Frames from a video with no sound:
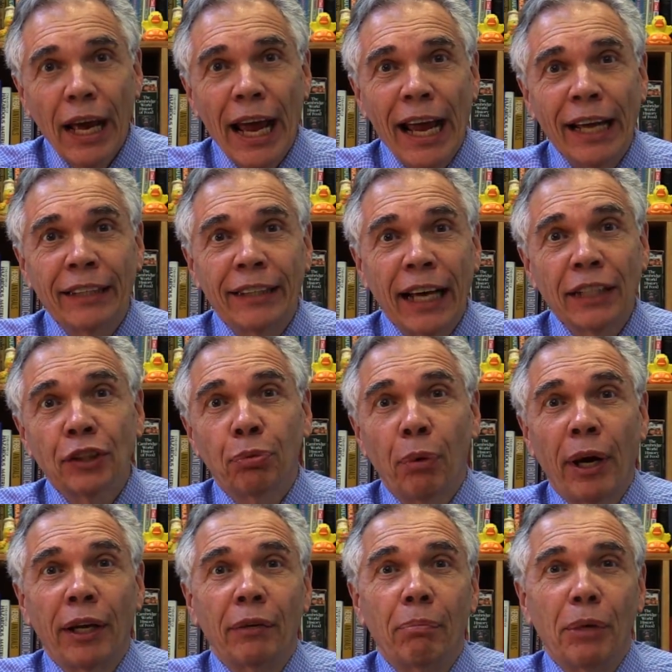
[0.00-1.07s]
And that's
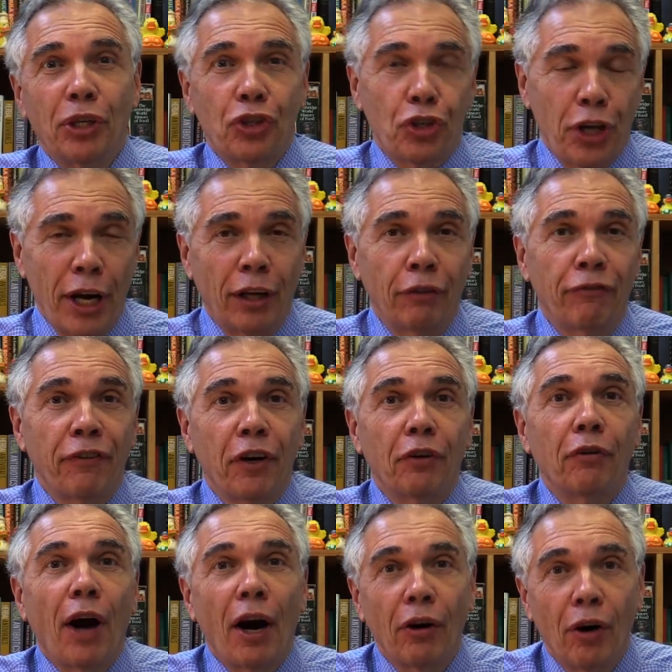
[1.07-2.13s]
when Michel
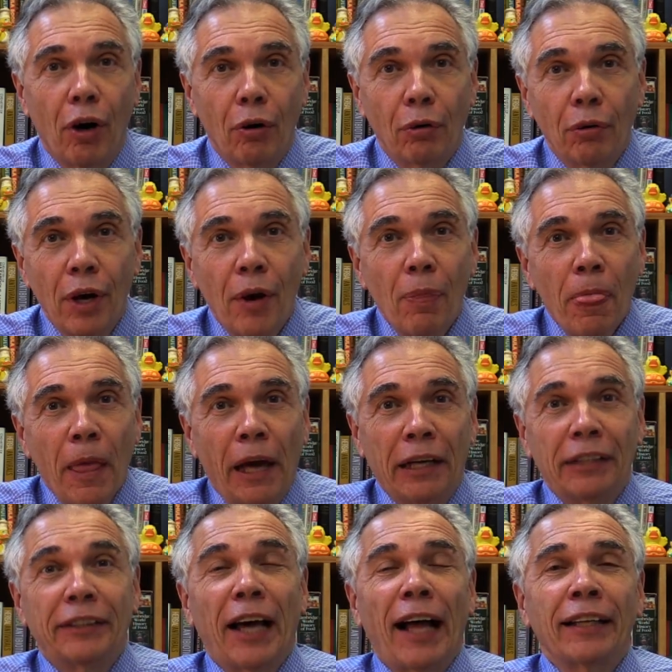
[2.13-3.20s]
Ferrero, an
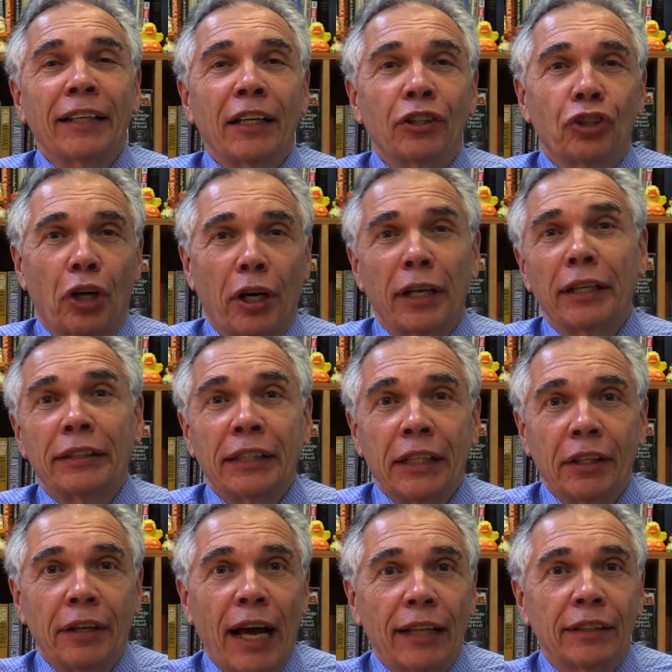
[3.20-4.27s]
Italian
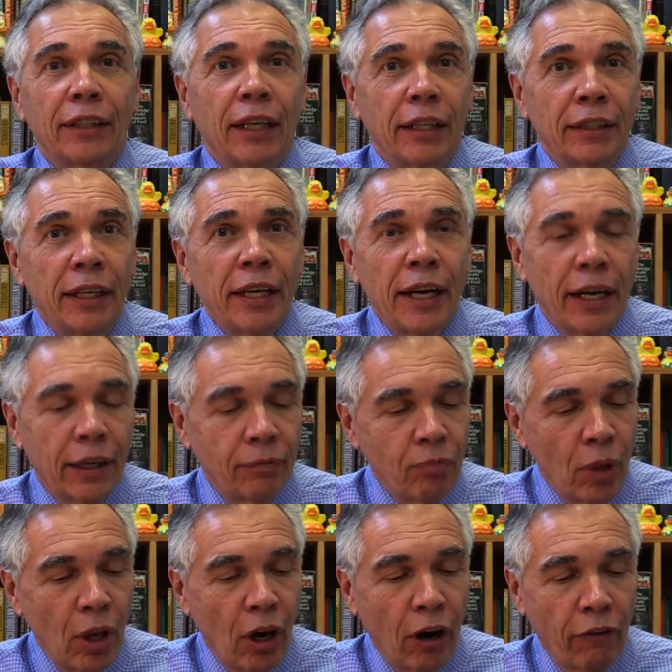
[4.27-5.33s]
chocolatier had the idea
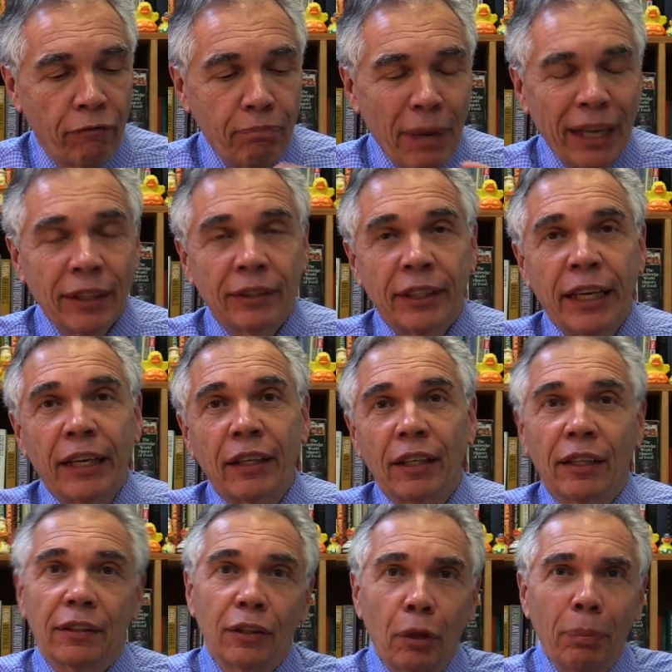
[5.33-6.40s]
of
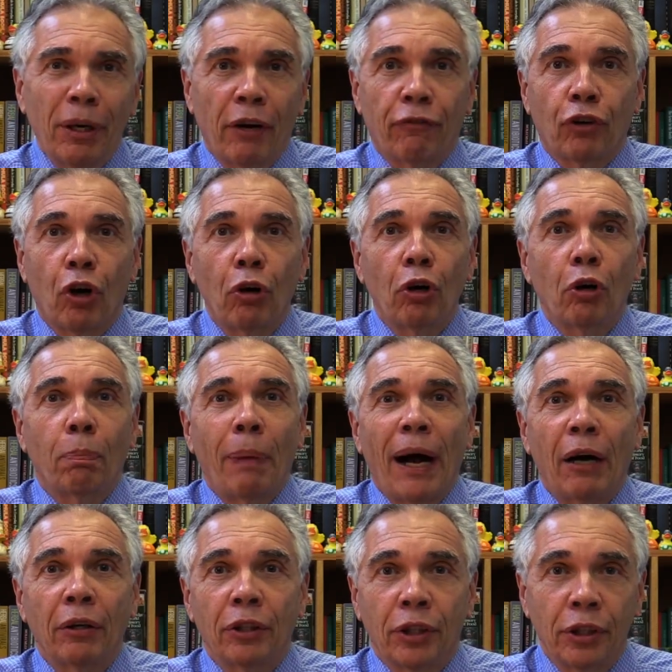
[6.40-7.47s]
mixing a little bit of cocoa
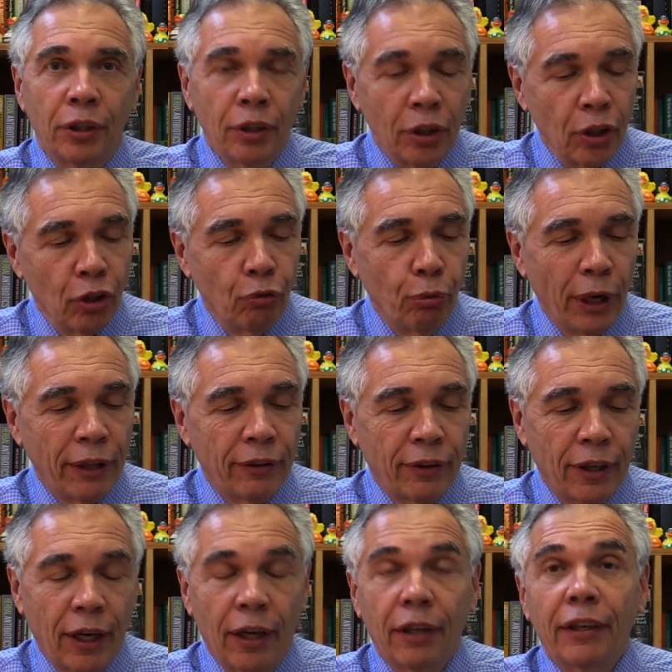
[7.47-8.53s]
powder
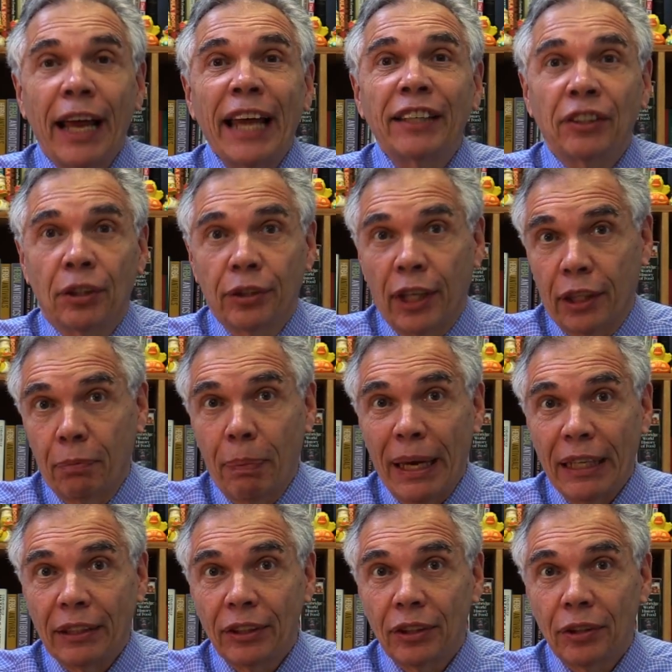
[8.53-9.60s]
with uh, hazelnut
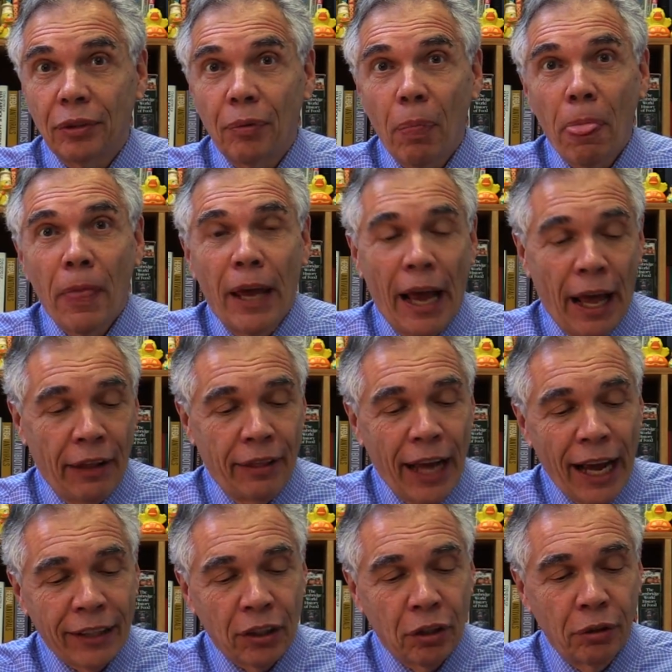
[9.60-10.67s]
paste. And
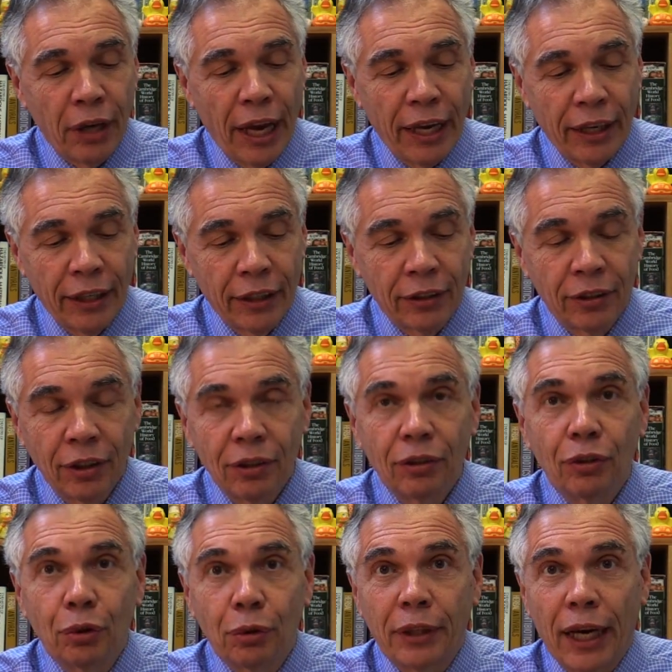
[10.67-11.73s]
that created
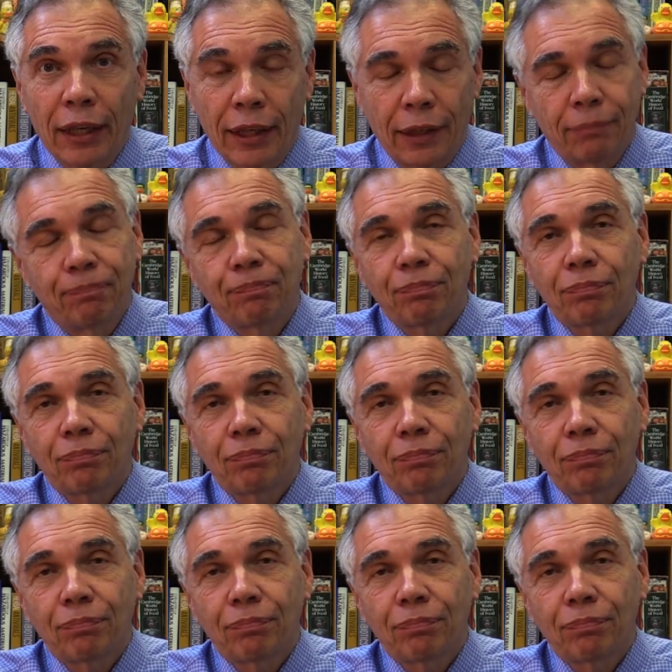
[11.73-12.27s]
Nutella.